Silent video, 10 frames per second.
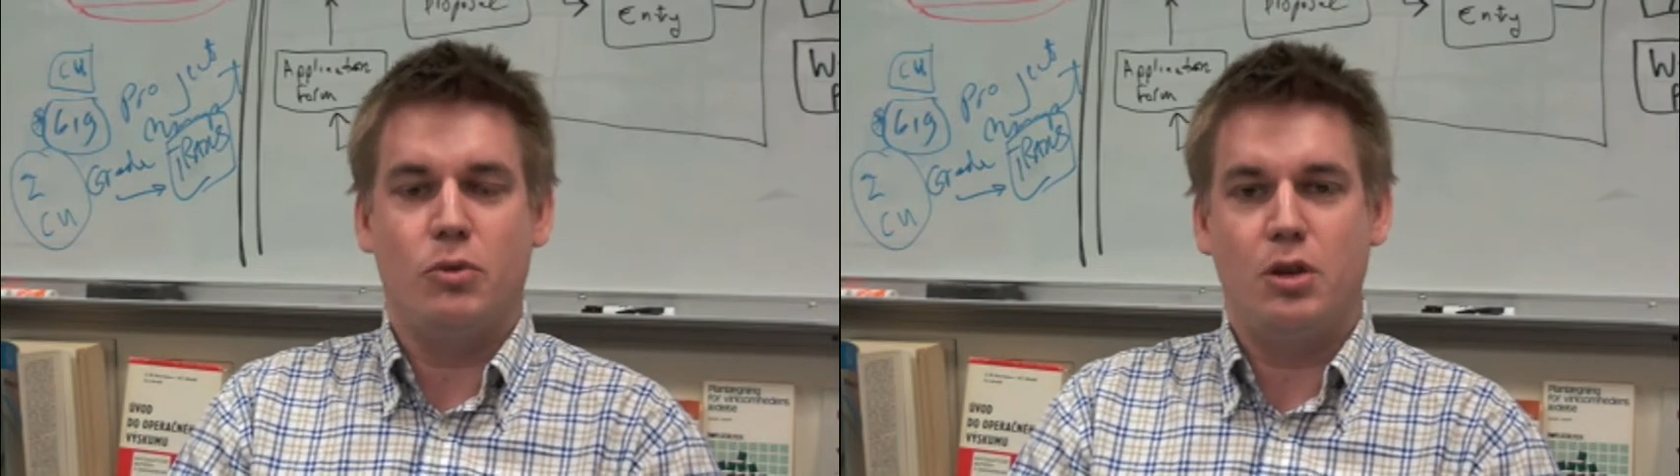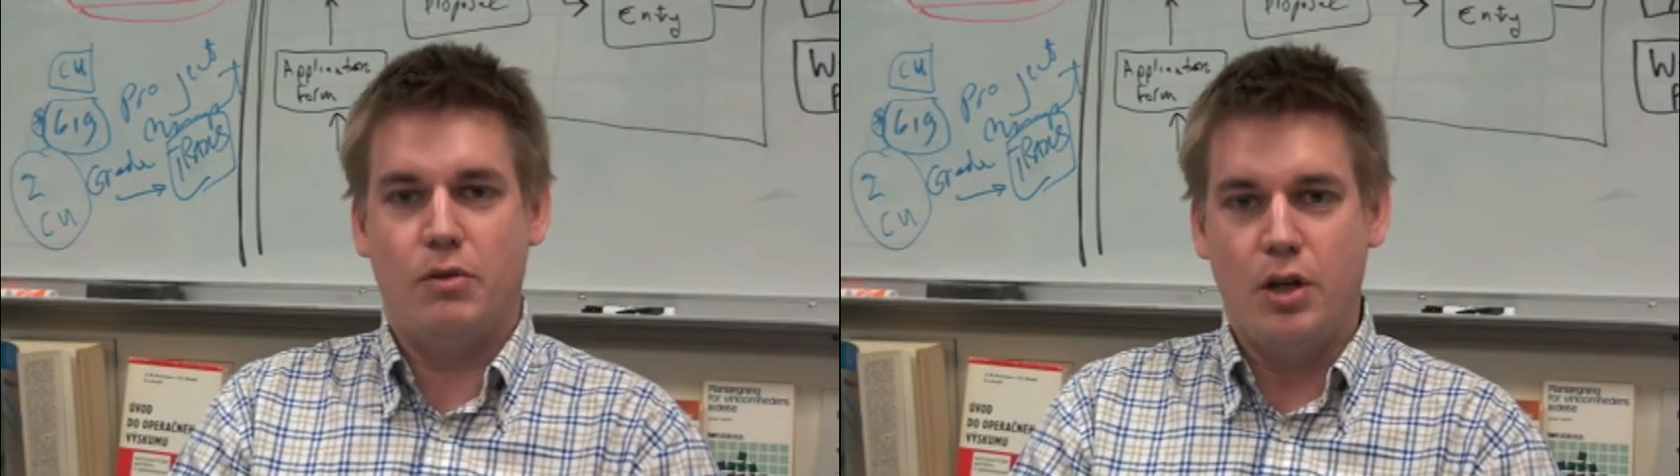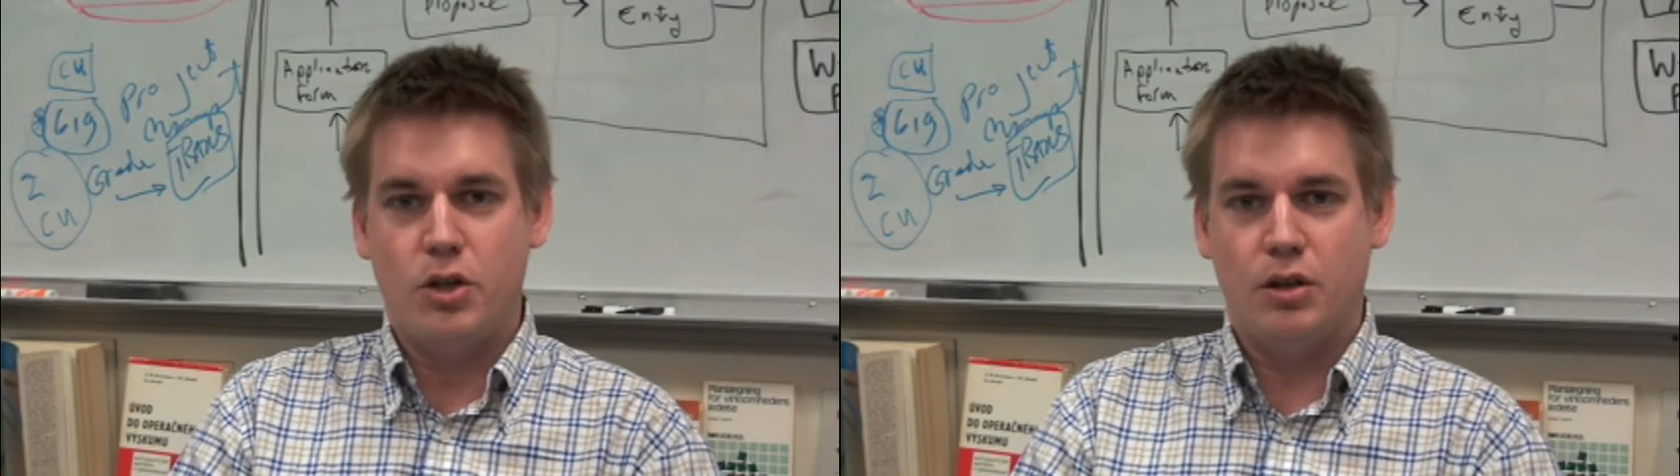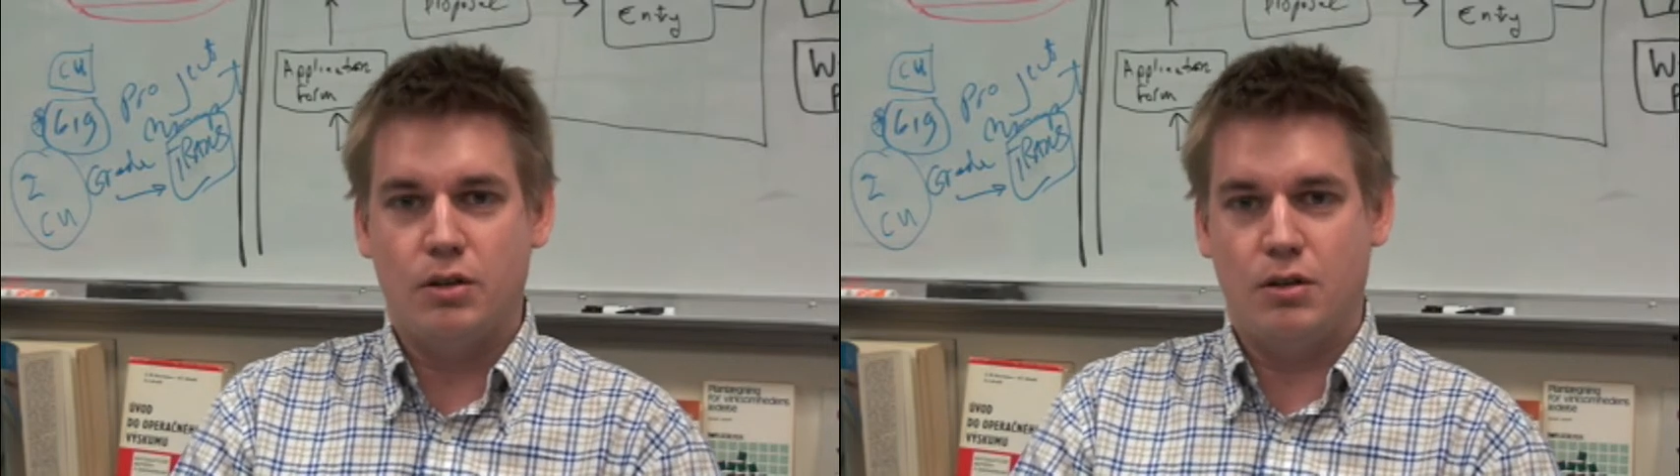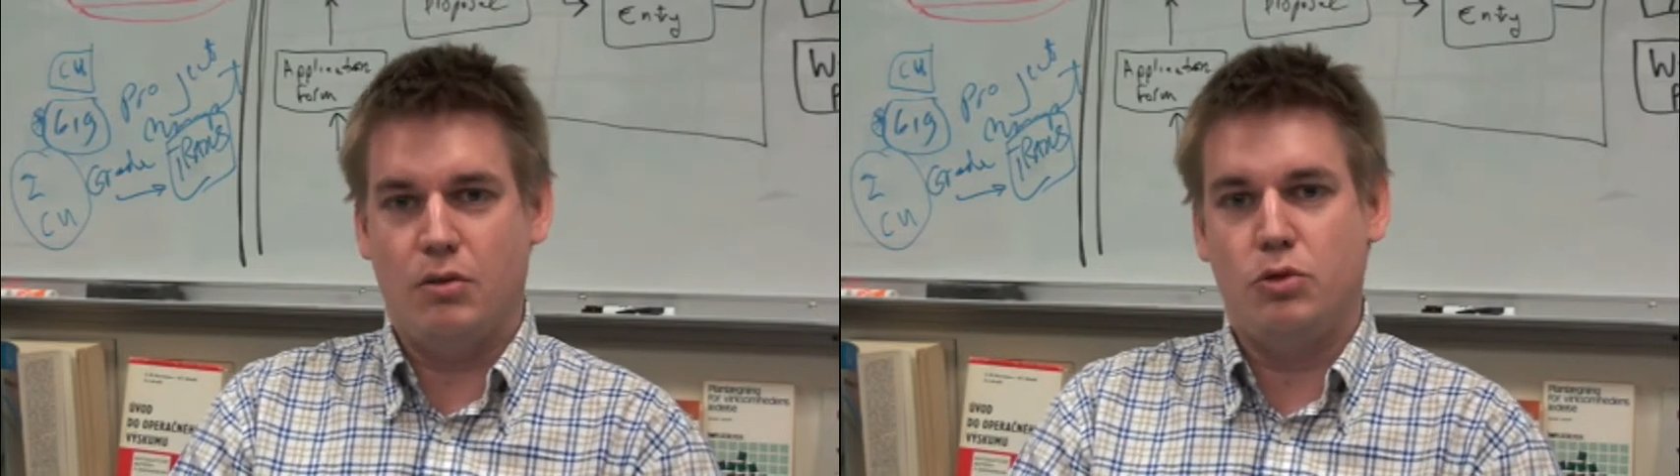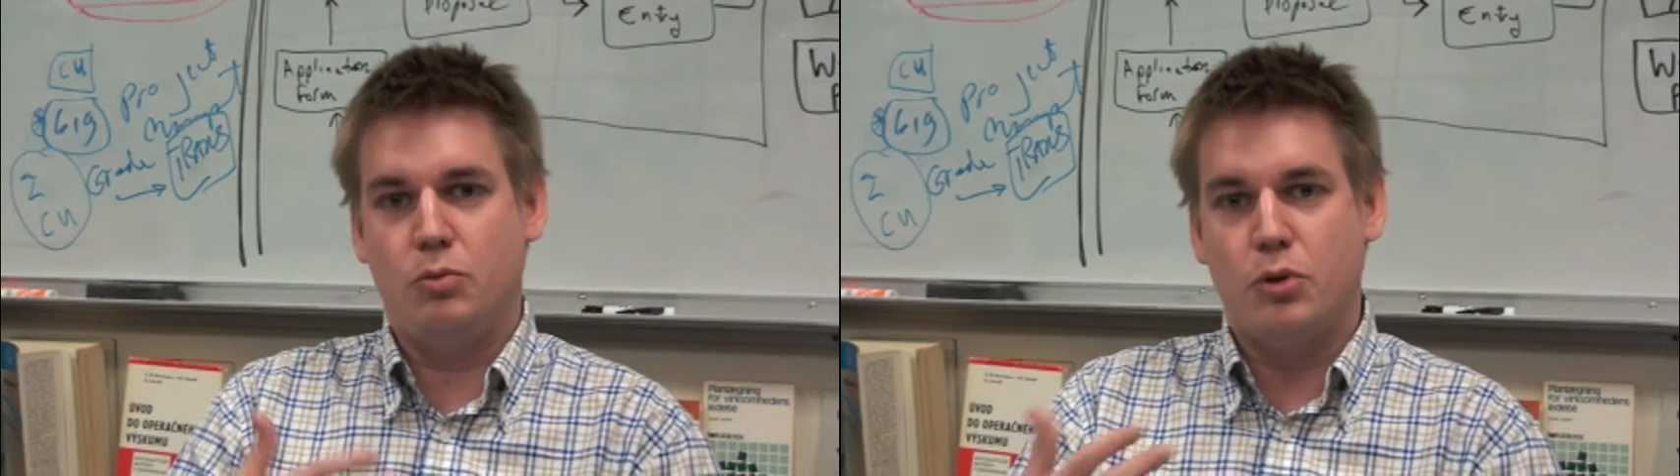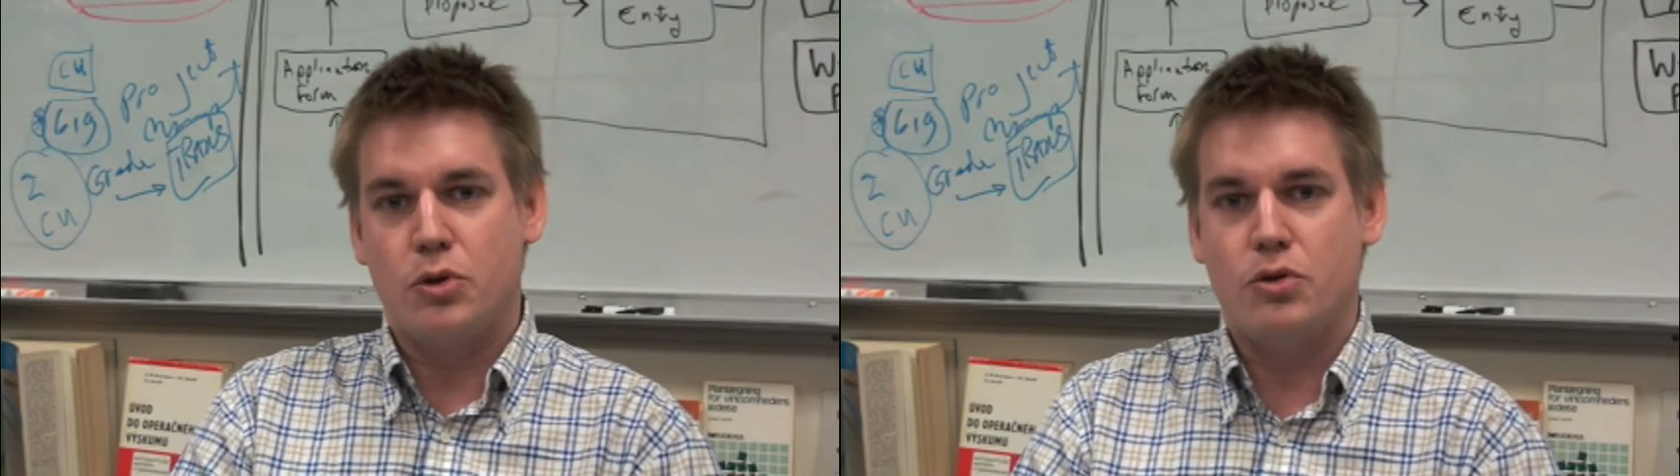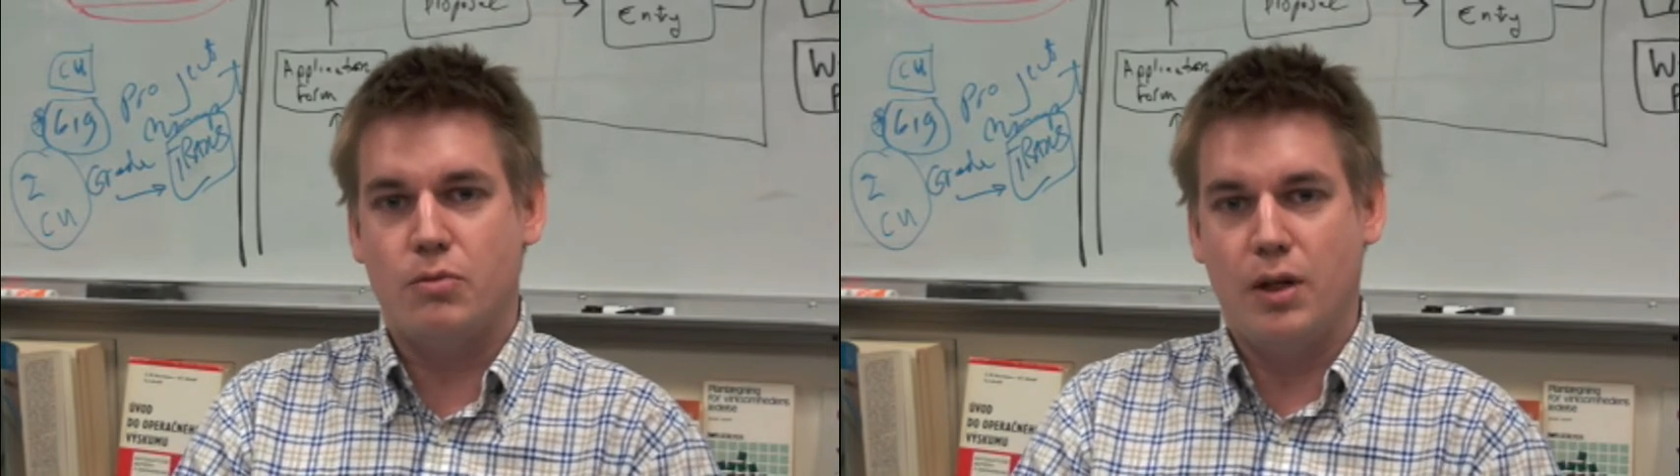motivation how to pursue